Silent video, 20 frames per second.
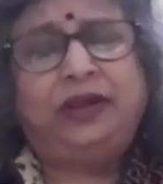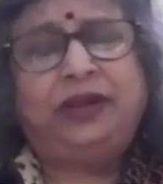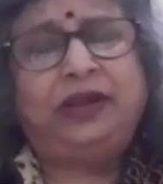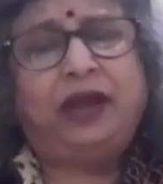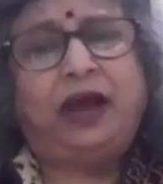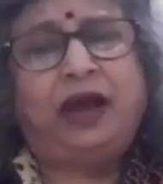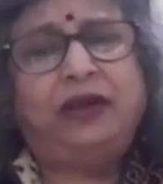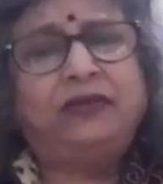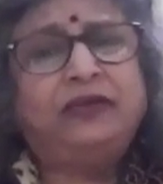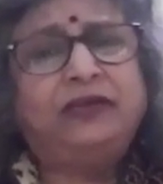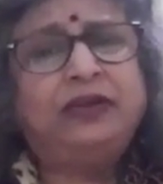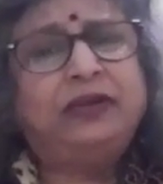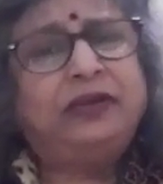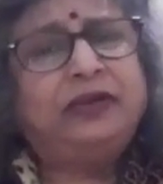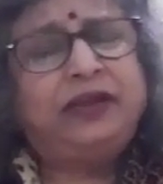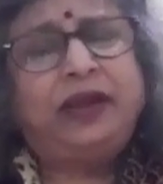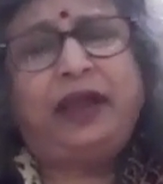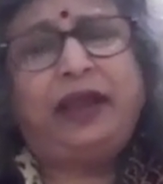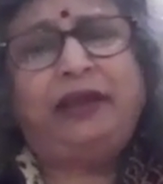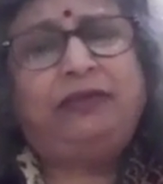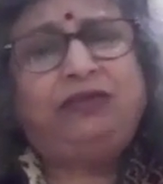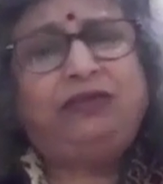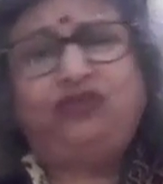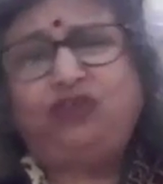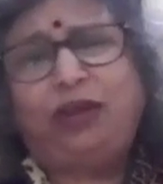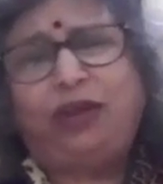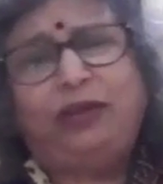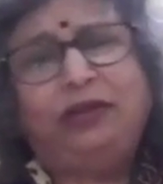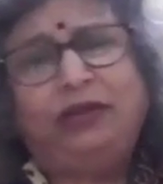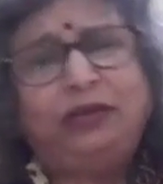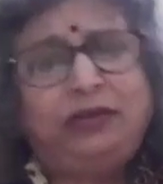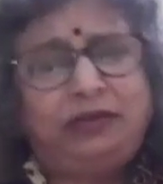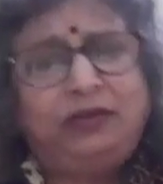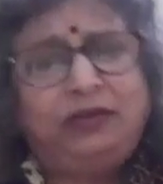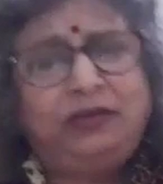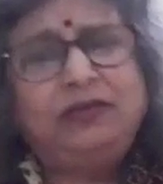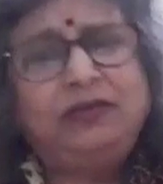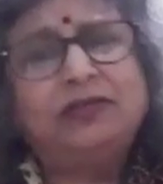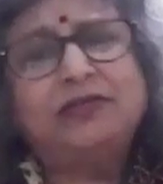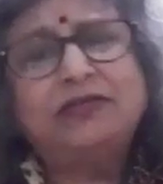in artillery as China
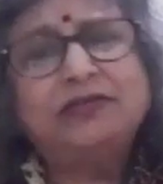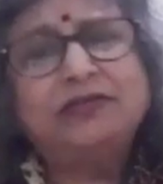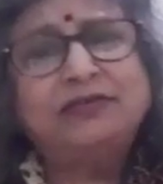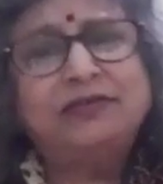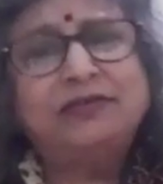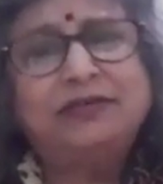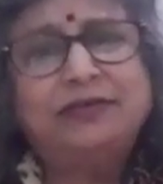is?